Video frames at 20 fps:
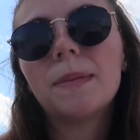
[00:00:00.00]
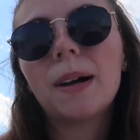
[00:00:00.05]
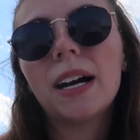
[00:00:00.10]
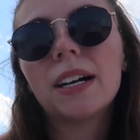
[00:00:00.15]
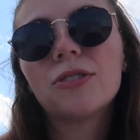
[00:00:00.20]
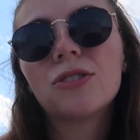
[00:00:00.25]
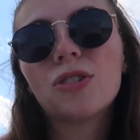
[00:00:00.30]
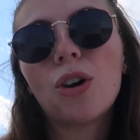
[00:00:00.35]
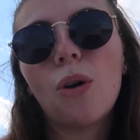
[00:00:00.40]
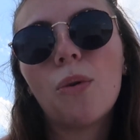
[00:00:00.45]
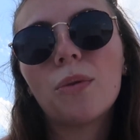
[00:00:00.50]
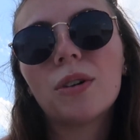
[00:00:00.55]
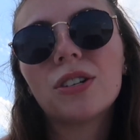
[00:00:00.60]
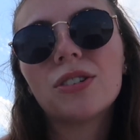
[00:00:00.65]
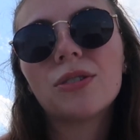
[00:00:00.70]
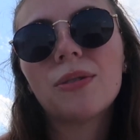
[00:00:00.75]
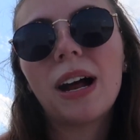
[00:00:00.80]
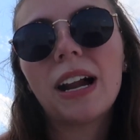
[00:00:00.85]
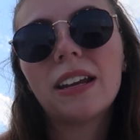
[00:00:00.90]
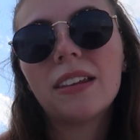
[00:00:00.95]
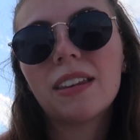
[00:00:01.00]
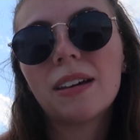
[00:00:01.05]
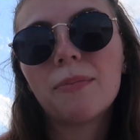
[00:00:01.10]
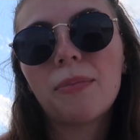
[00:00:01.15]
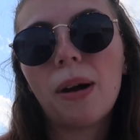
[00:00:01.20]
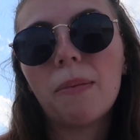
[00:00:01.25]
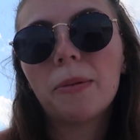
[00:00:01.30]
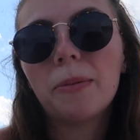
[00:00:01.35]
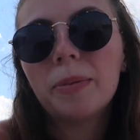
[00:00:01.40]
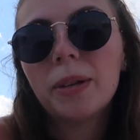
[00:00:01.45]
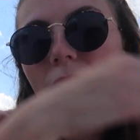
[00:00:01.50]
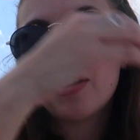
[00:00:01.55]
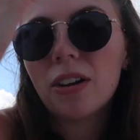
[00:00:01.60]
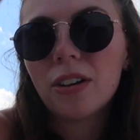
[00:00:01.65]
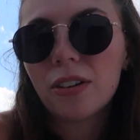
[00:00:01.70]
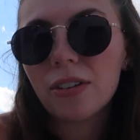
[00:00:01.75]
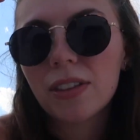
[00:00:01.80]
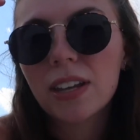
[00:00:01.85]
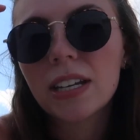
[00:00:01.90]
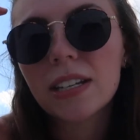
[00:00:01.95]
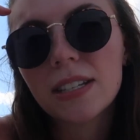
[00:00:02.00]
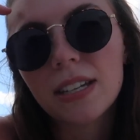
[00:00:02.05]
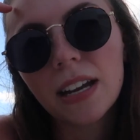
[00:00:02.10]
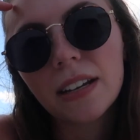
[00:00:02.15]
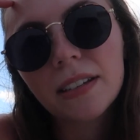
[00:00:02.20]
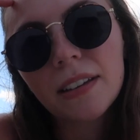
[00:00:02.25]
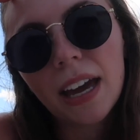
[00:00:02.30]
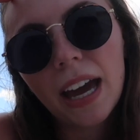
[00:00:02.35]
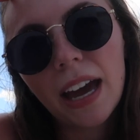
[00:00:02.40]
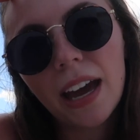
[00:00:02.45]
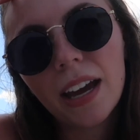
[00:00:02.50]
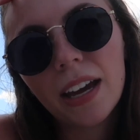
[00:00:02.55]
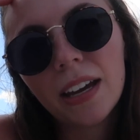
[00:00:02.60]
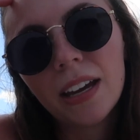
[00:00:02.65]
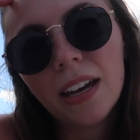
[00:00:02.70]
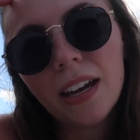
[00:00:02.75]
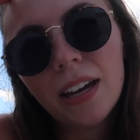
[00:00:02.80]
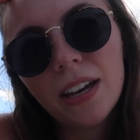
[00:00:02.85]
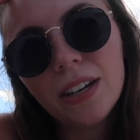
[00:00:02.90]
I don't want to do anything probably longer than a 10k.